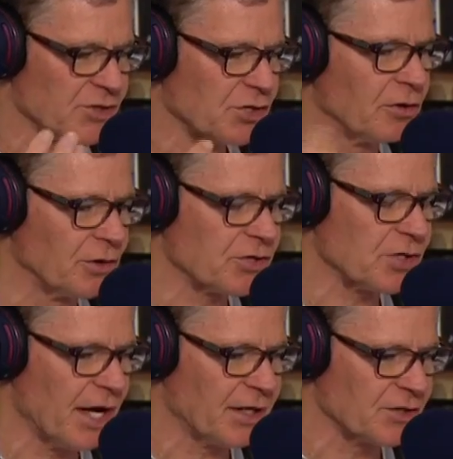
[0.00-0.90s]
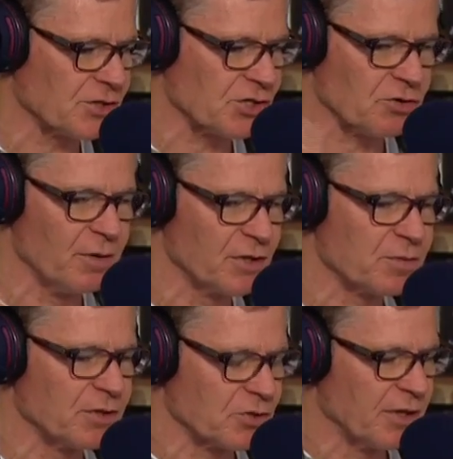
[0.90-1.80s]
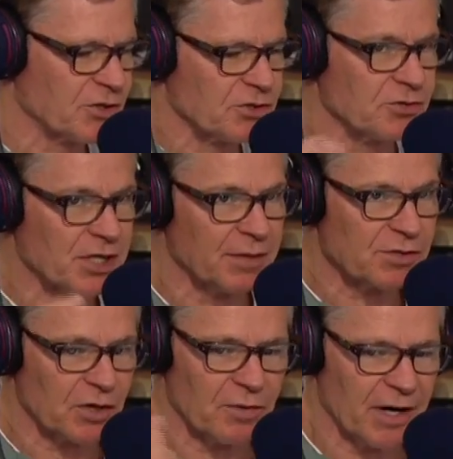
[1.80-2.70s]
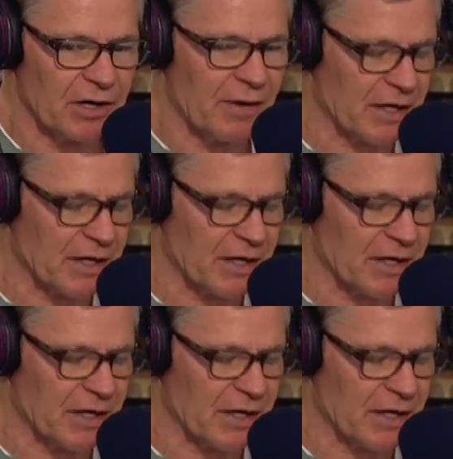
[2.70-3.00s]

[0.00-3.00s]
so it looks like it's a scrimmage between two teams that are wearing gray